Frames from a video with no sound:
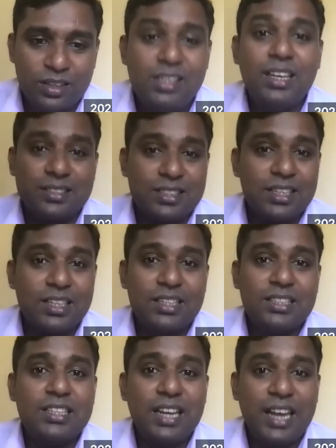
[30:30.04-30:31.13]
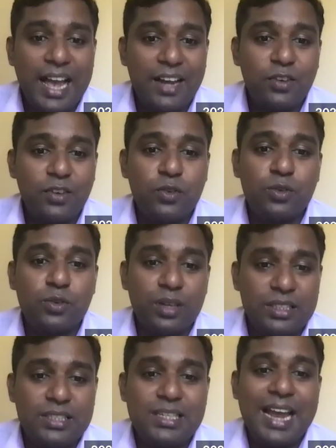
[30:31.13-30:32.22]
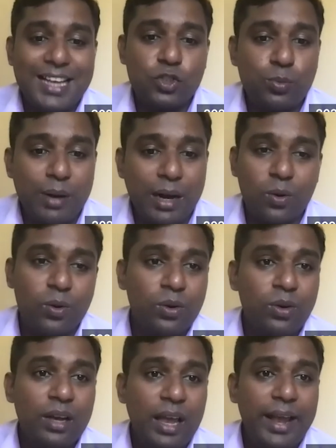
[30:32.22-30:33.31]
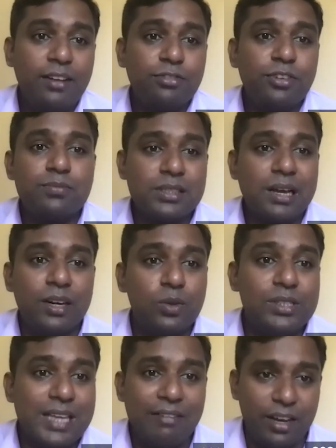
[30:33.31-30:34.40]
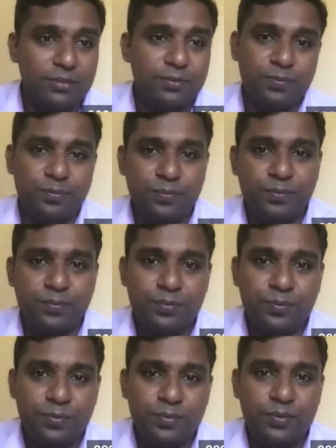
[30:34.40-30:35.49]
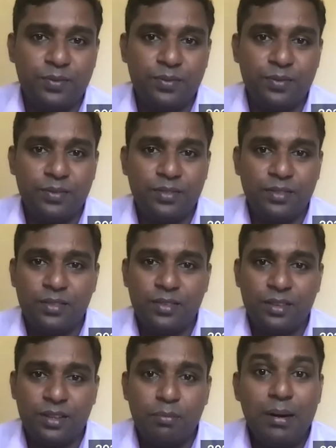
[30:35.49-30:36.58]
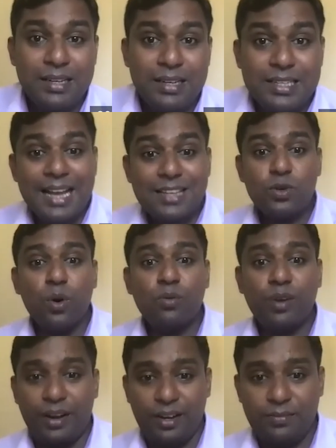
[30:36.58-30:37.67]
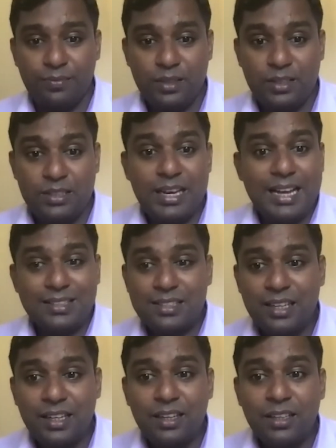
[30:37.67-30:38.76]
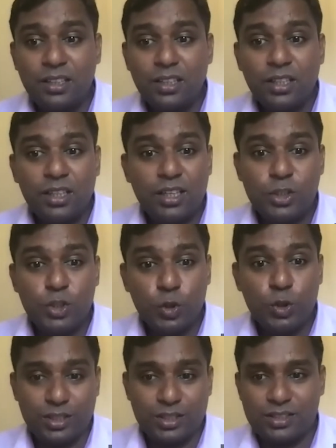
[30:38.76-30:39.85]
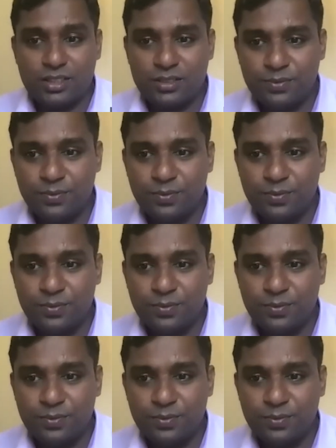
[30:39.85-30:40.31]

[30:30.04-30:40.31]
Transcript: Yes, she had to. She has to borrow egg from someone who is having but she has the ovary. She has the uh, uterus.